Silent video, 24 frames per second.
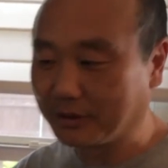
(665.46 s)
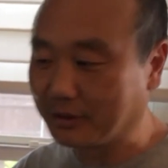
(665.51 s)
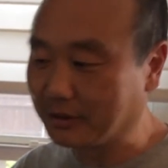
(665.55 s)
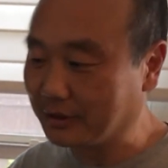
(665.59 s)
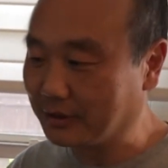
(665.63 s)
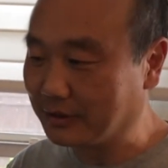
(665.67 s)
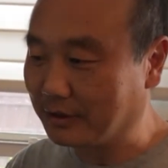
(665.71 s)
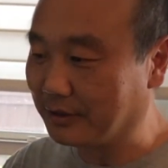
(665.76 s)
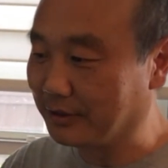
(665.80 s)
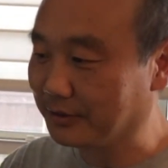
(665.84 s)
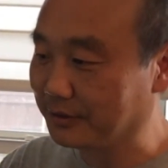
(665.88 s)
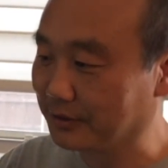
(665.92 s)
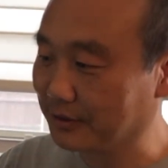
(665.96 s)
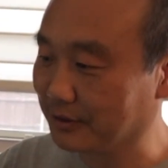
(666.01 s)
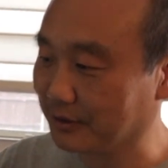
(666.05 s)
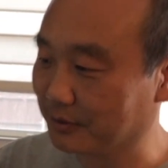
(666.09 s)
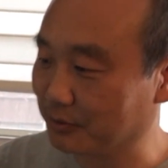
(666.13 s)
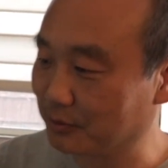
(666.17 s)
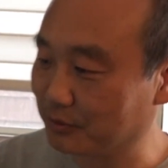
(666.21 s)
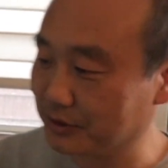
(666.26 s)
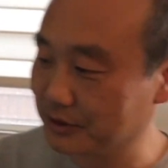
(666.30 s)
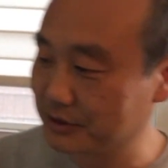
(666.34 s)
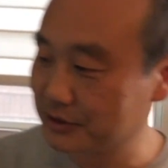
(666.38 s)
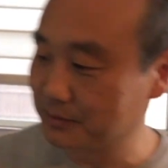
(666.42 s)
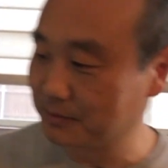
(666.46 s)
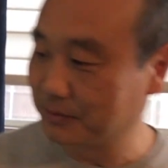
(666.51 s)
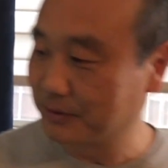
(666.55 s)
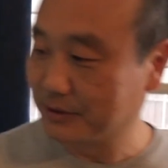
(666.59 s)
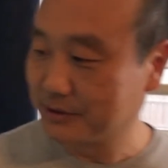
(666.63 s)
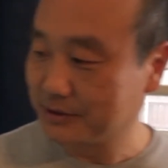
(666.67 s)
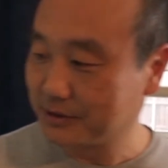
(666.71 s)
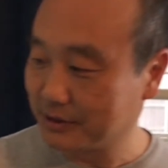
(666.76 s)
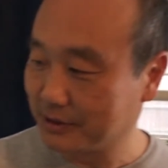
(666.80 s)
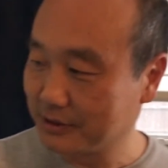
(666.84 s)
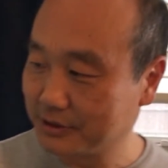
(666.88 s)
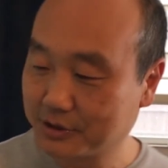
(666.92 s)
all the other ones,
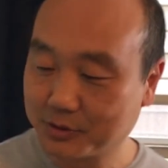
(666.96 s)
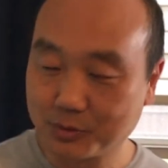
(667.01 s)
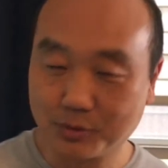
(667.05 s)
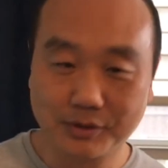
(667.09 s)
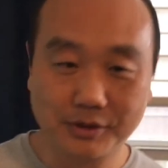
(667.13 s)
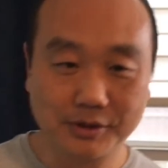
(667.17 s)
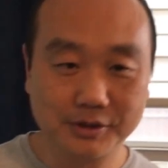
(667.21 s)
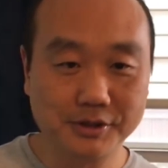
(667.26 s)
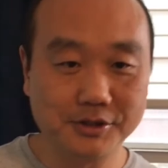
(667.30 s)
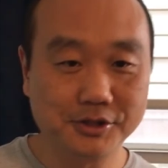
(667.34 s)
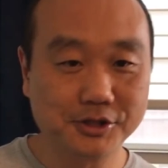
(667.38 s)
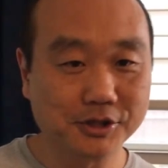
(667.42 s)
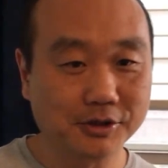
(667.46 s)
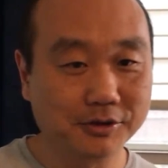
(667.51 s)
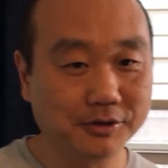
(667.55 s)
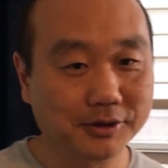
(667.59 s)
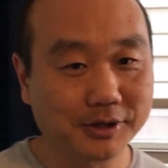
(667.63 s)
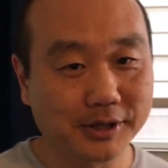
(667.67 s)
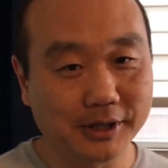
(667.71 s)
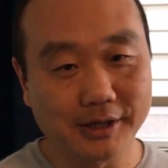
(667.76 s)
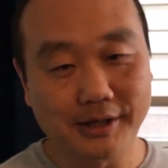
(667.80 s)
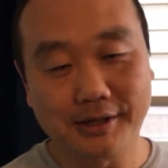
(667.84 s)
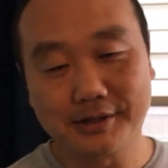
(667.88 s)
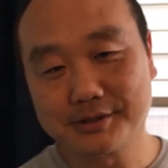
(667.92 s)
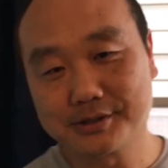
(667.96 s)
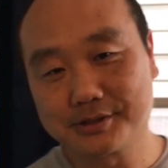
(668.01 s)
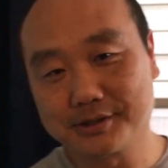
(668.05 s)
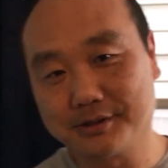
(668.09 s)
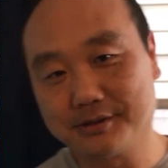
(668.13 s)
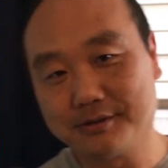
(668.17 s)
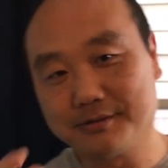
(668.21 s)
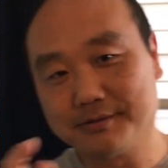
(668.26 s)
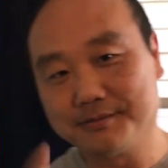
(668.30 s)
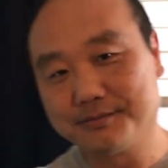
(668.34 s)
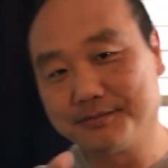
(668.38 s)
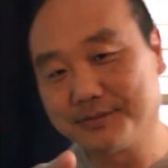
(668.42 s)
but I just wanted to show you guys. So
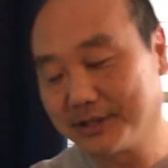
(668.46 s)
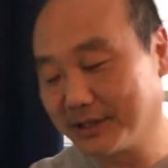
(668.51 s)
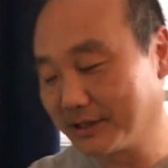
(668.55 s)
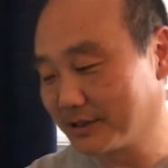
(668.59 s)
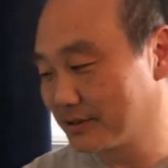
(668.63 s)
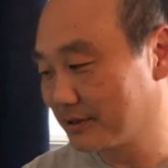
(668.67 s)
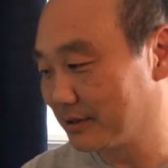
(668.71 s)
thanks